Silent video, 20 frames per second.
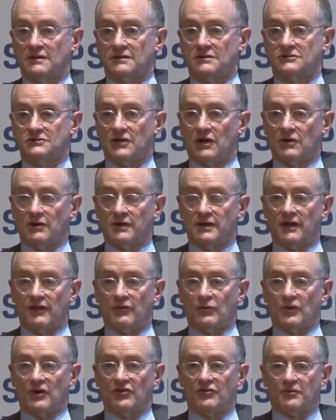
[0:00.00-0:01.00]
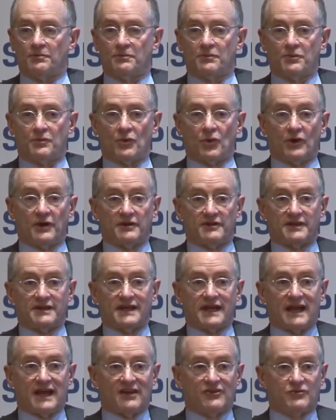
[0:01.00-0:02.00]
So in other words, oil and
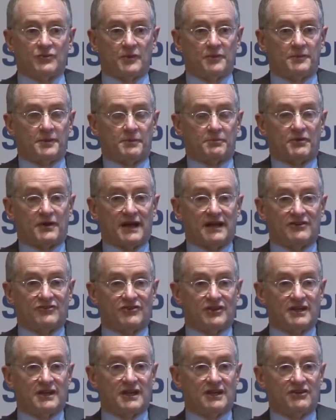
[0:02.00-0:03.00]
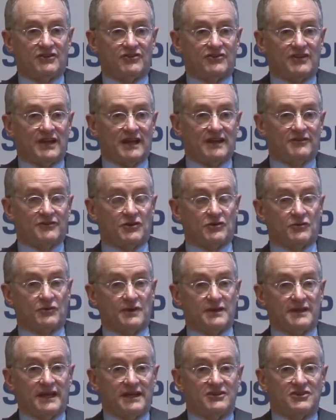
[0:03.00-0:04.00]
gas will be priced in a standard
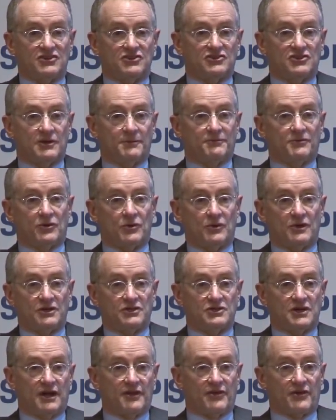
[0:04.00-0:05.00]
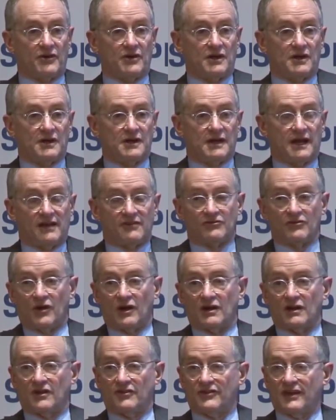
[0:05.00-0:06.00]
relationship to each other as
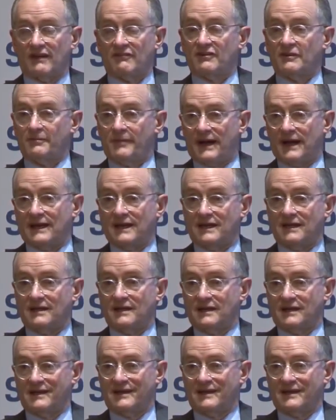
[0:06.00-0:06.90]
long as everybody